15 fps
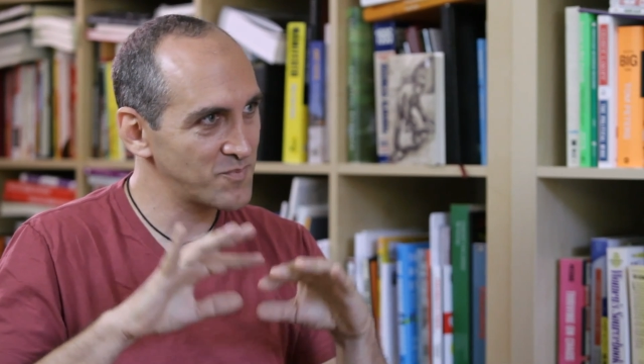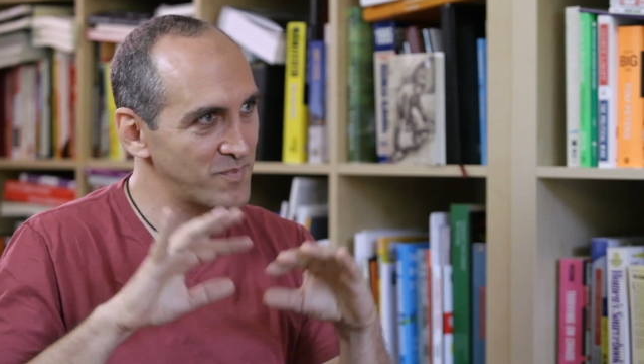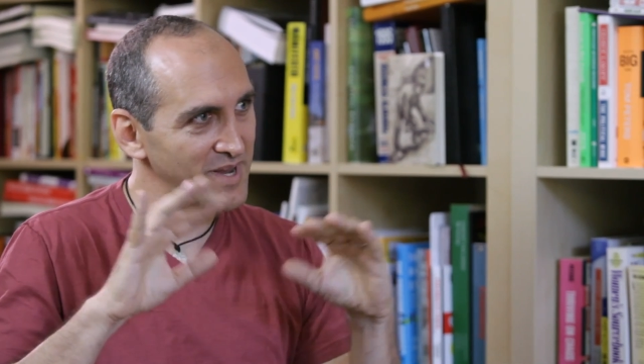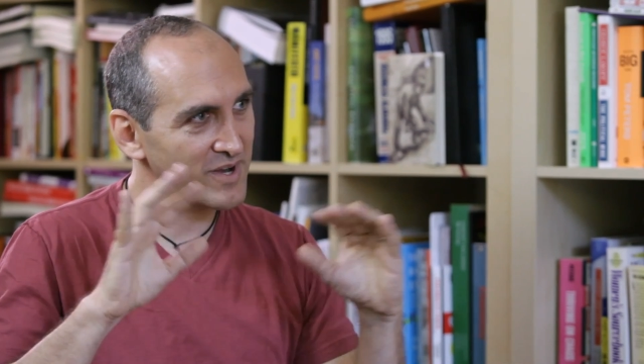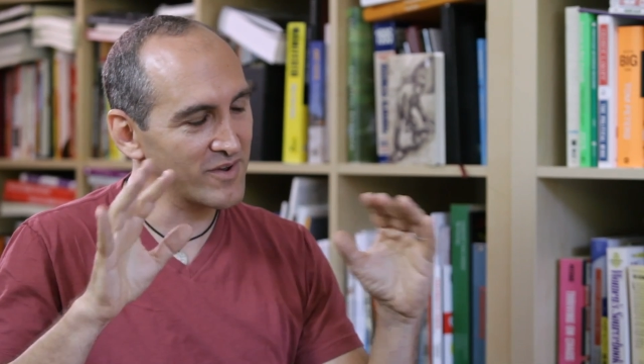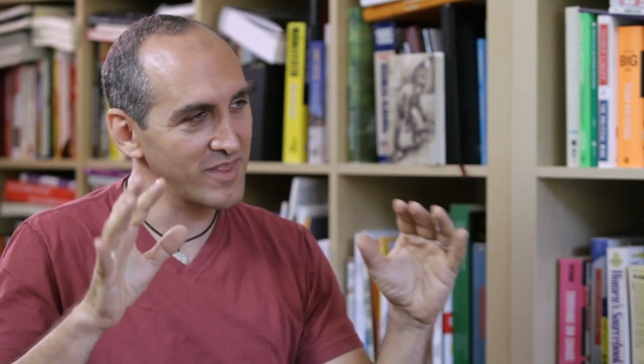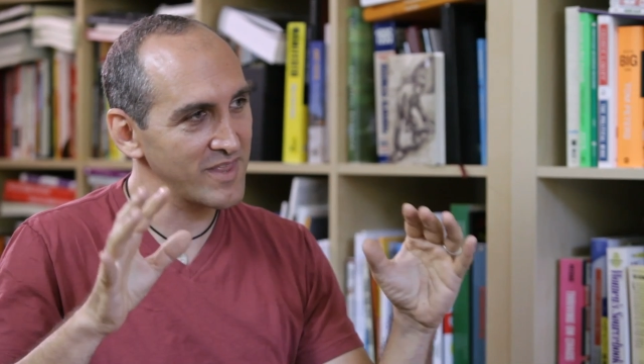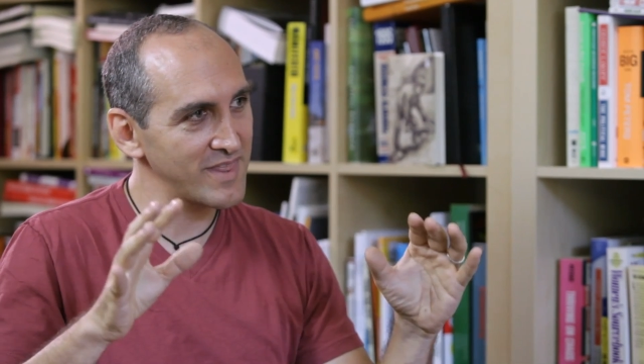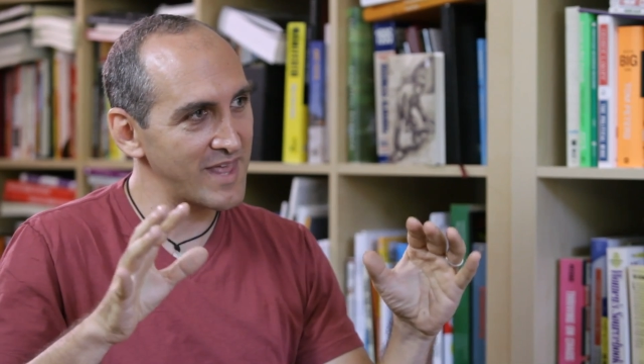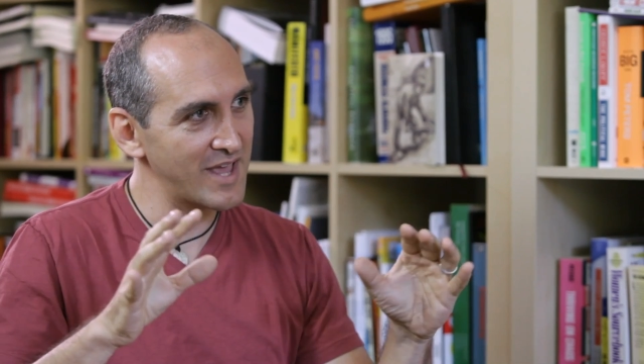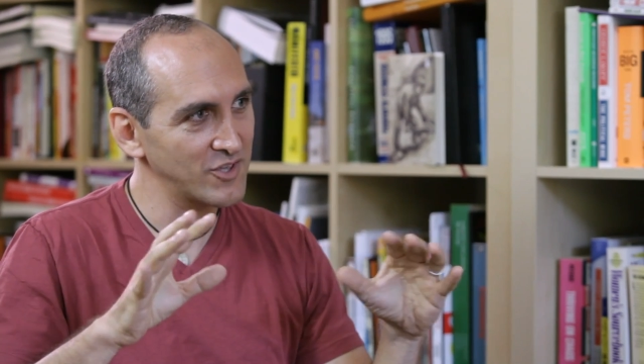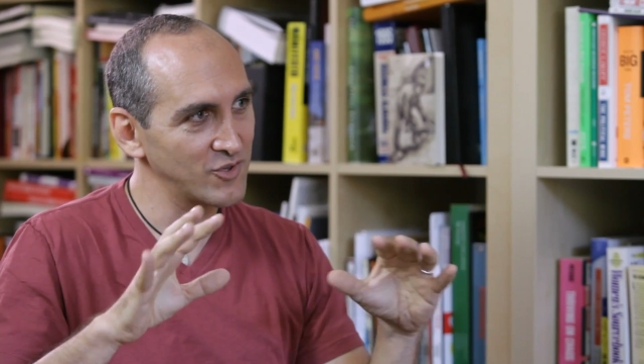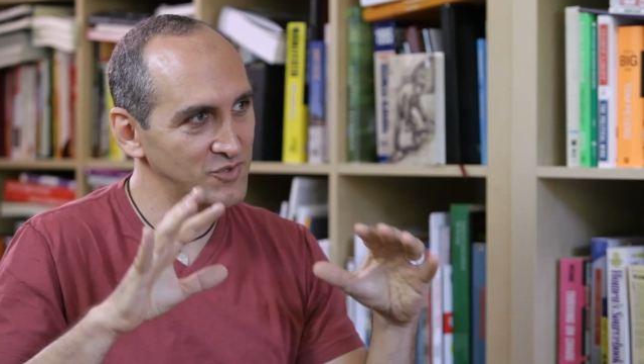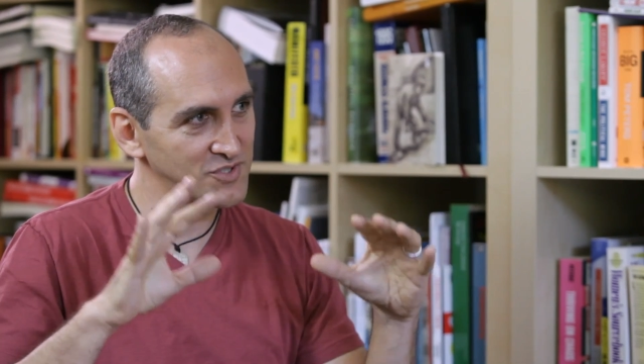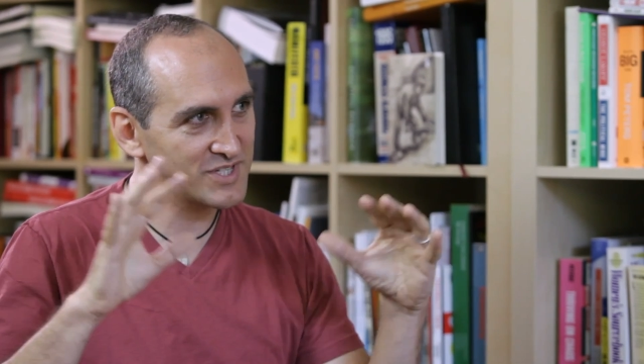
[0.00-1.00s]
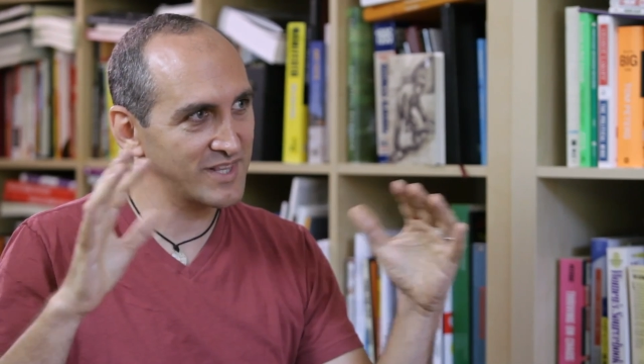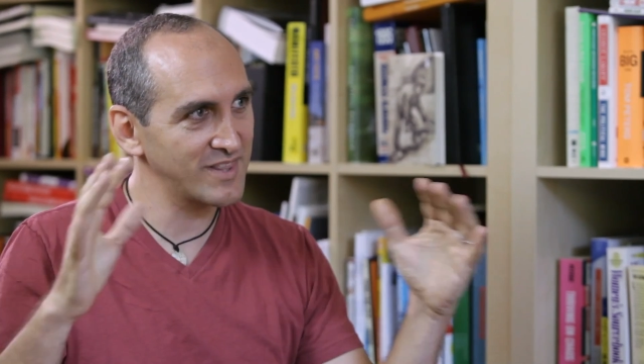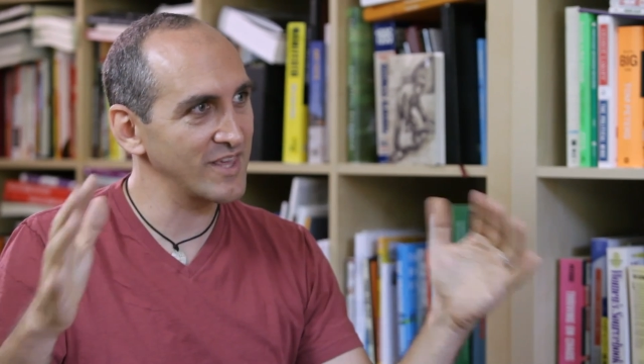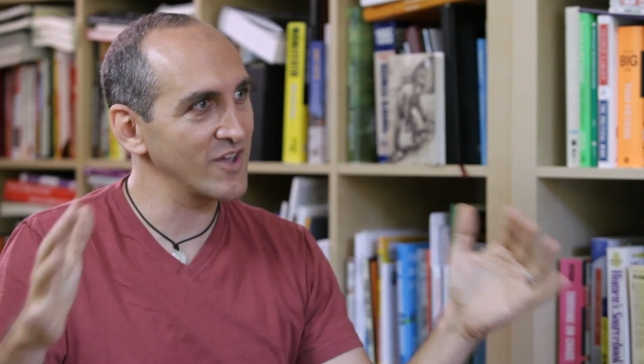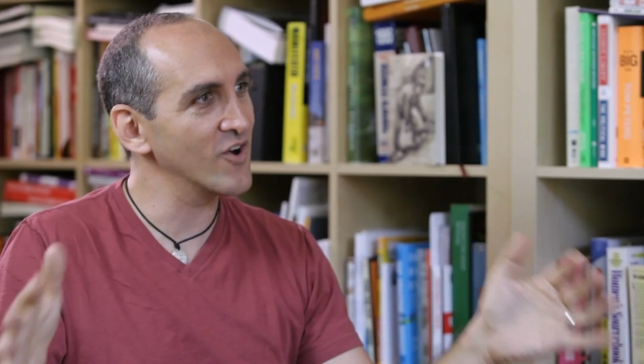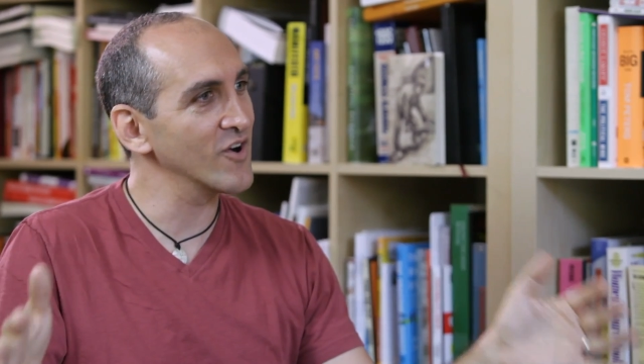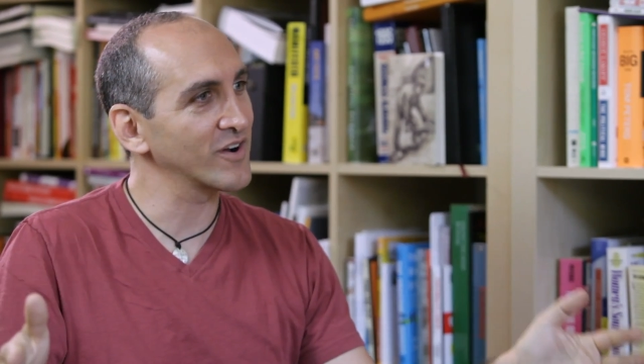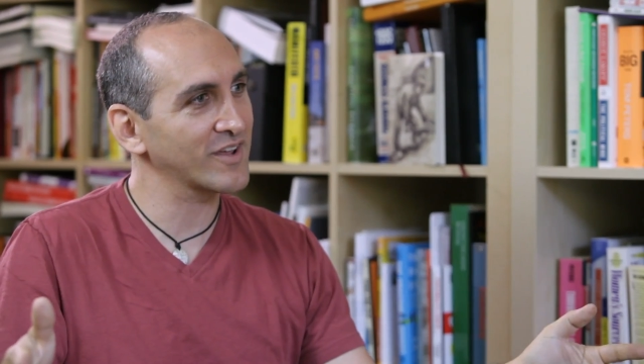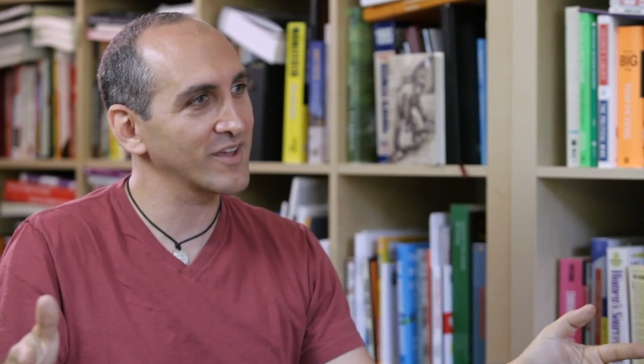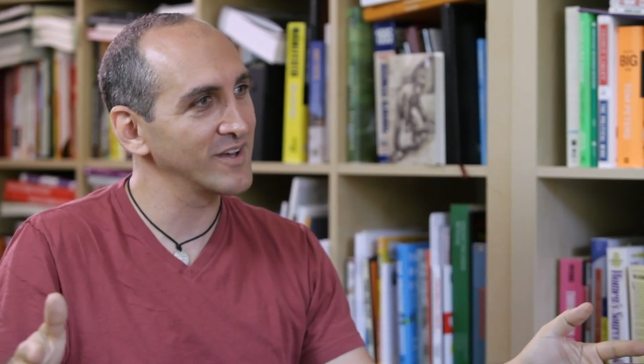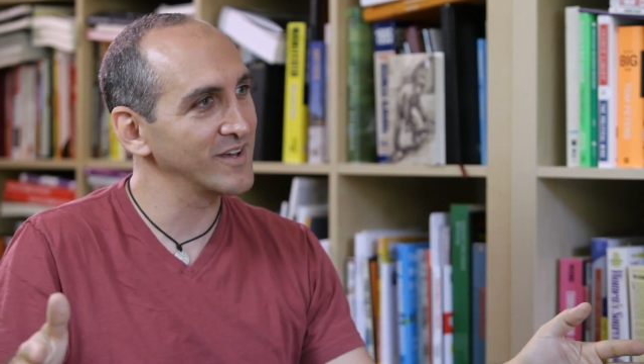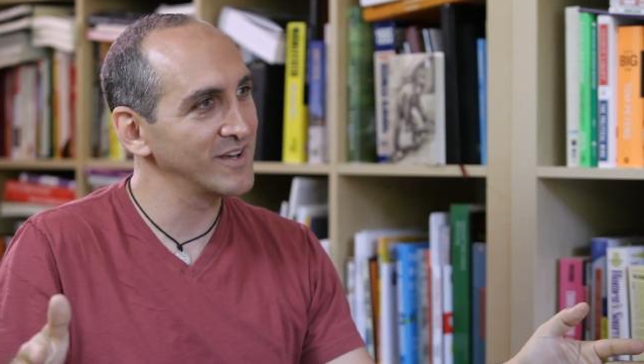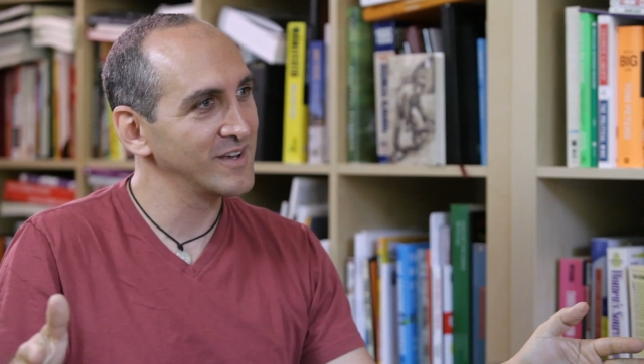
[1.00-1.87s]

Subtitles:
bigger than that. You see the arc.